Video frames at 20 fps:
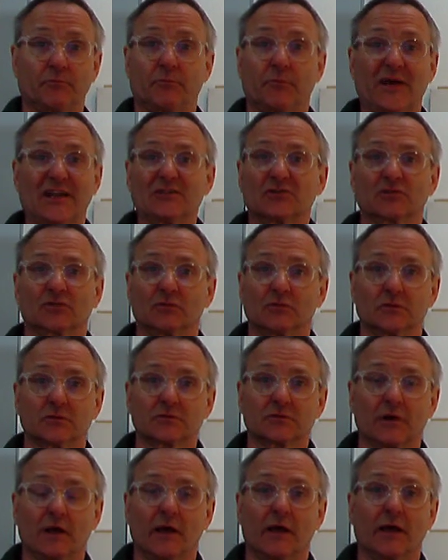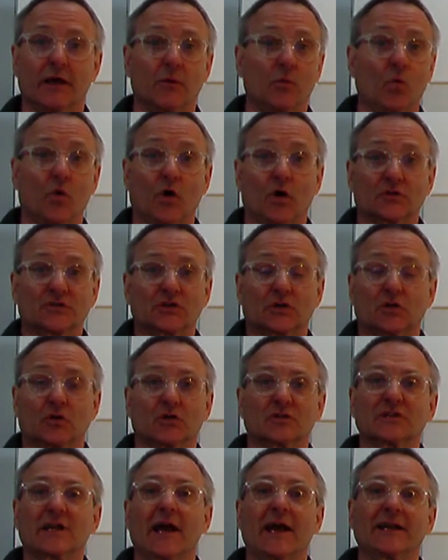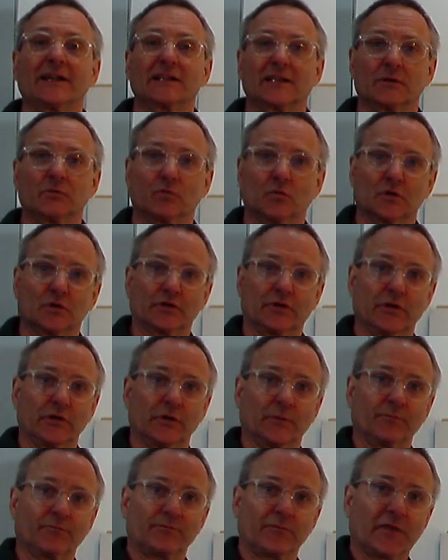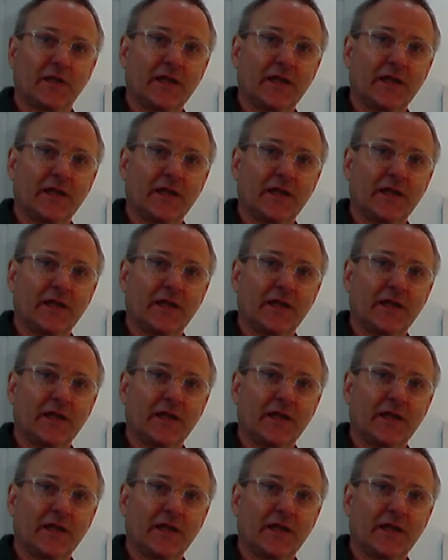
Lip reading: pencils, watercolours, anything will do.